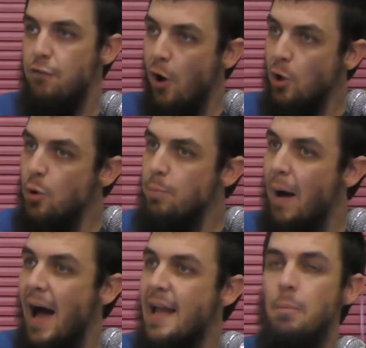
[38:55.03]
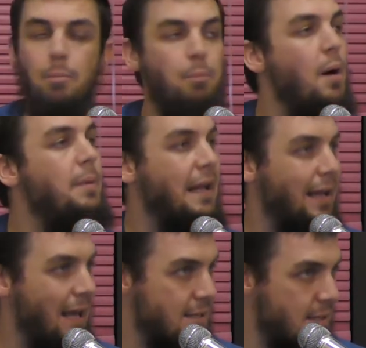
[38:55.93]
Followed by
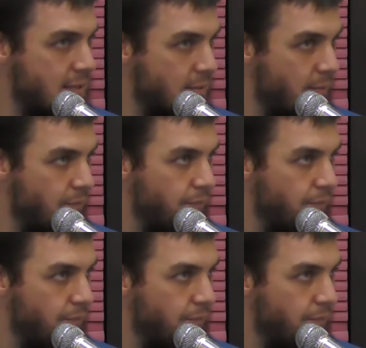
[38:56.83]
public classes.